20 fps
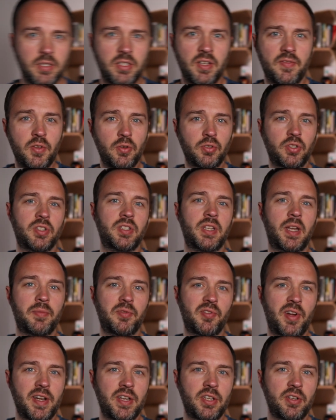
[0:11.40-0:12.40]
So if you're just
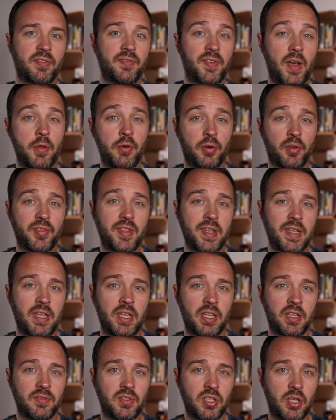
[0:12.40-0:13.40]
upgrading your phone or
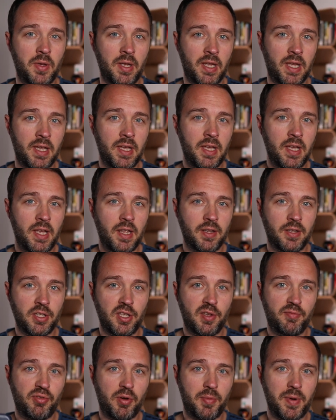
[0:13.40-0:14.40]
thinking of doing it, then
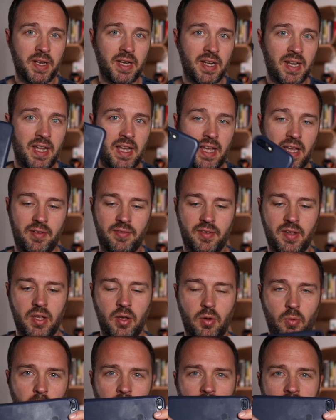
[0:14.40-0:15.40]
you're probably going to have
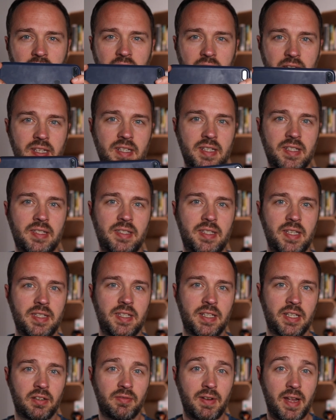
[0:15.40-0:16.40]
one of these just
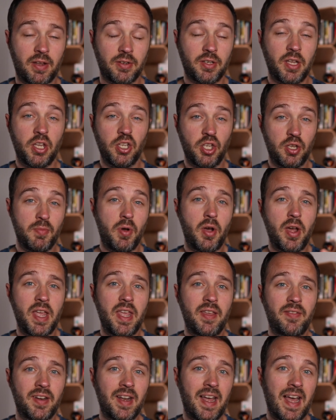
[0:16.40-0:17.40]
sitting around. You might
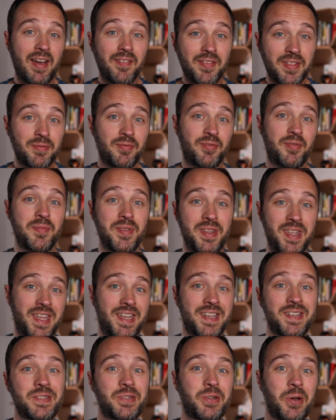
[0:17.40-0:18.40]
even have them from
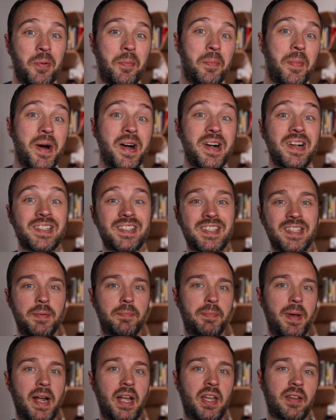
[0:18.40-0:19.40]
years gone past at the
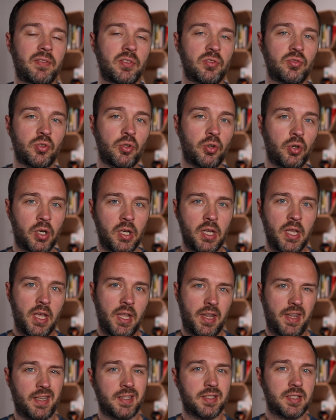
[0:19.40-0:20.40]
back of a drawer,
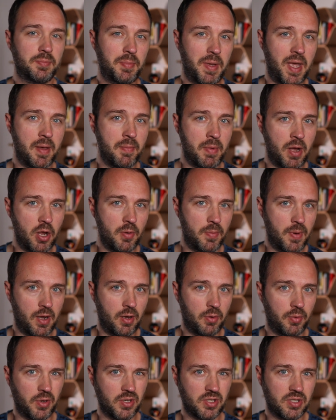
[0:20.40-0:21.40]
that spare
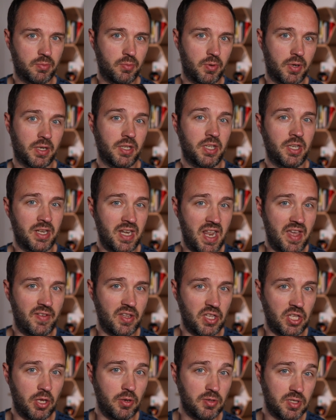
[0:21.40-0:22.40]
mobile, which you
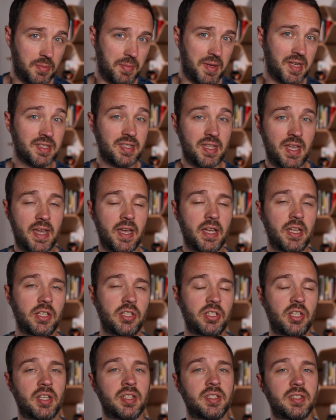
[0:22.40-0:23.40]
never use it, but it's there
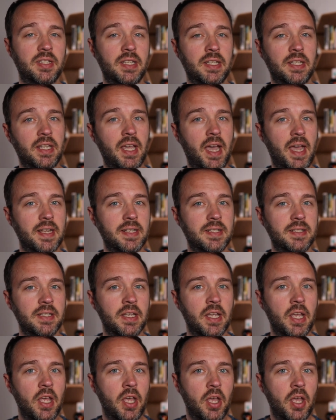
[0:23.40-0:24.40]
just in case.
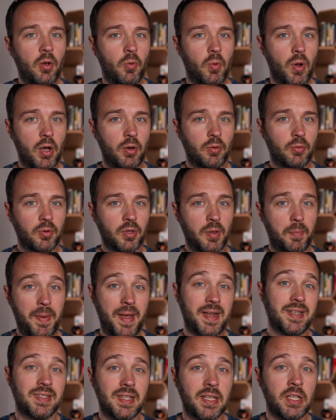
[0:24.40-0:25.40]
Well, the
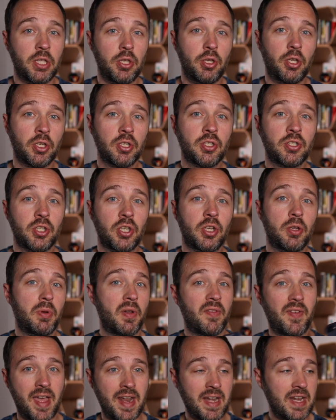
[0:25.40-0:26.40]
best thing you can do
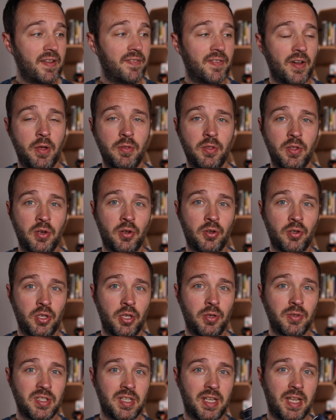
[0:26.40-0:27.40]
with any phone that you're not
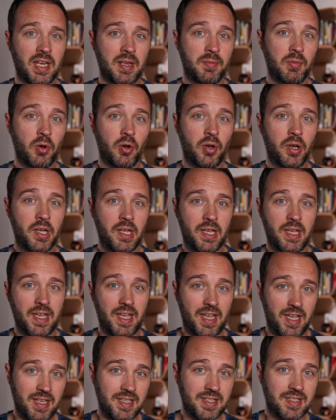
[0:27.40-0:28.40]
using anymore
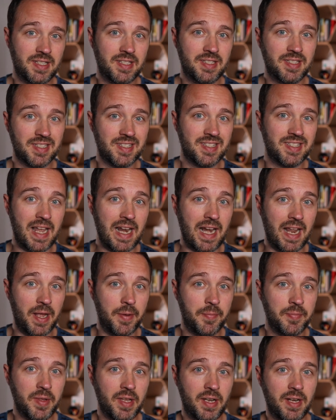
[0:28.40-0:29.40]
is to sell
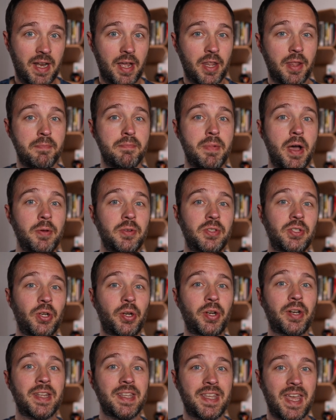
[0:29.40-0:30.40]
it. Now, the most
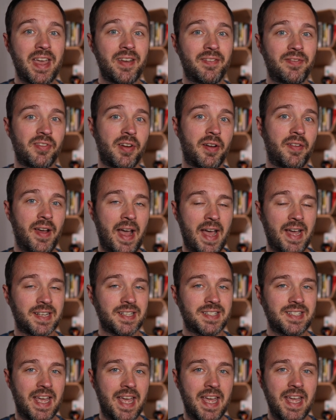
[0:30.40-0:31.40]
you're going to get for a
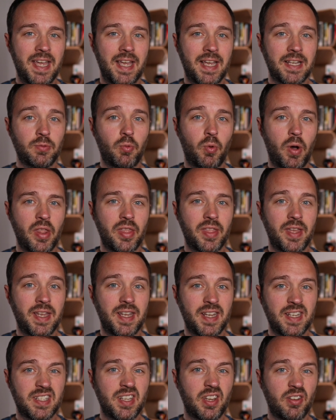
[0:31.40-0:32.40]
handset is one that
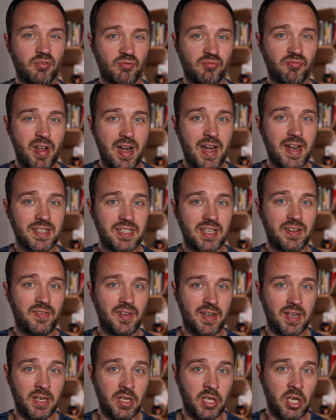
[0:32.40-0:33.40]
is
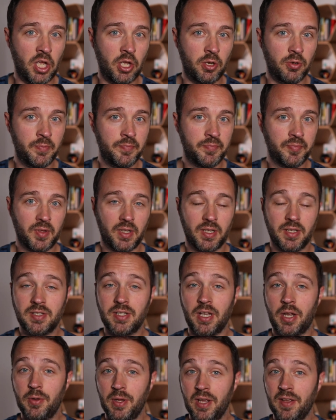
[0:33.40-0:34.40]
relatively new.
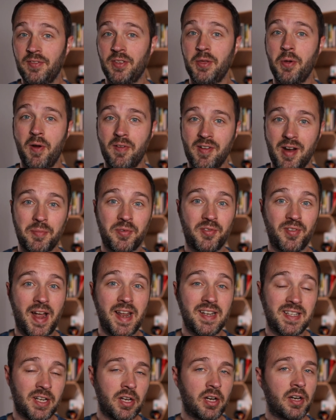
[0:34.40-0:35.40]
So if you are
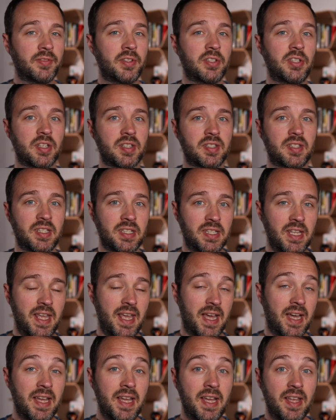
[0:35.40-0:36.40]
upgrading after just a
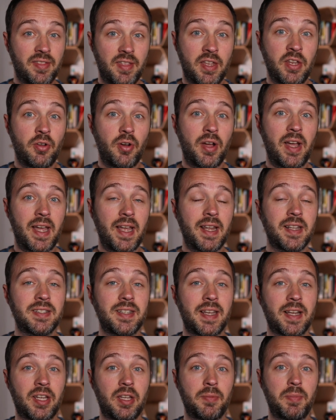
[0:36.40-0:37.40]
year, then your
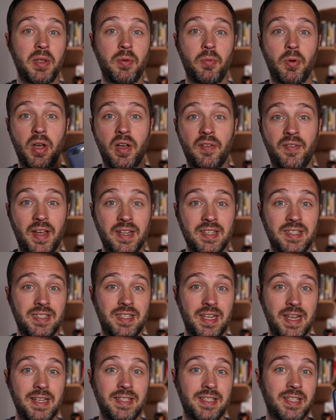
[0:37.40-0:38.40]
handset could be worth a
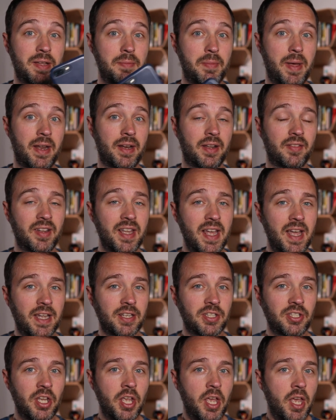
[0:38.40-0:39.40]
decent amount of
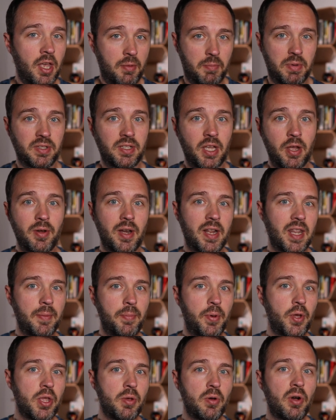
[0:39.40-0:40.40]
cash. But don't let
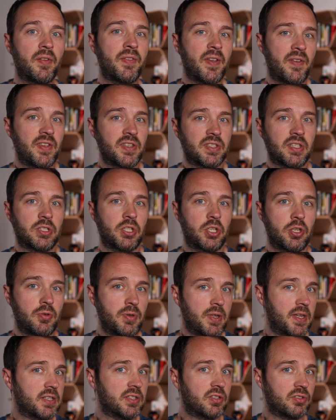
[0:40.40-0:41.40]
that put you off if it's a 2
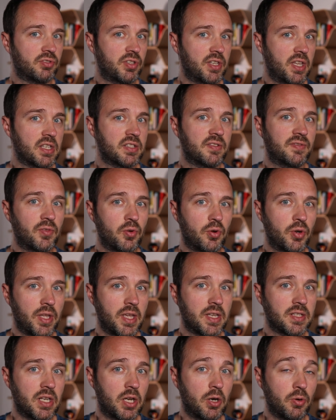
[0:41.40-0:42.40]
years, 3 years, 4
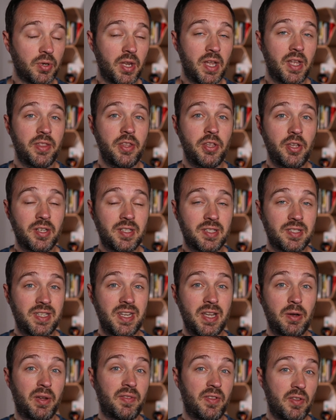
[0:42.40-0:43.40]
years old. You could
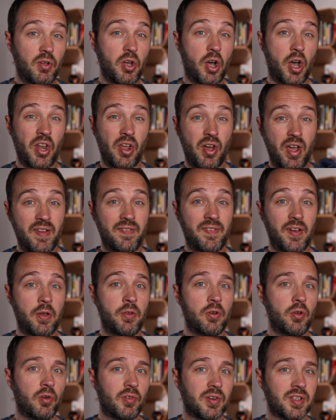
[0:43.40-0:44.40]
still, if you've got an
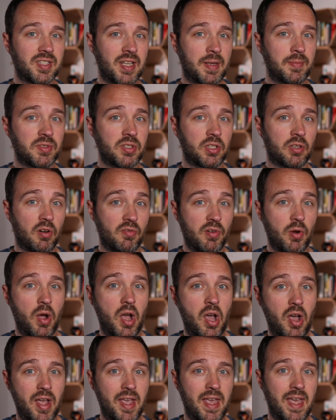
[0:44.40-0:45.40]
iPhone or a Samsung, a real
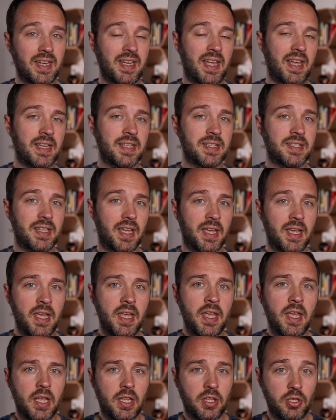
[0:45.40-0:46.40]
high-end handset,
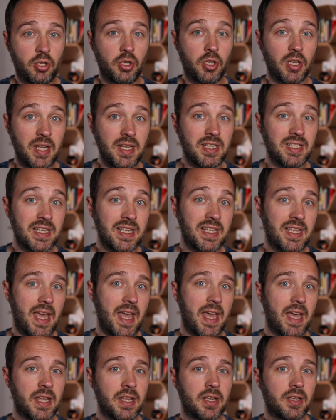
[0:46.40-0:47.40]
you could easily
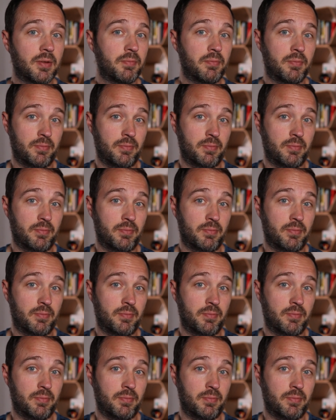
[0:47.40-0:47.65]
get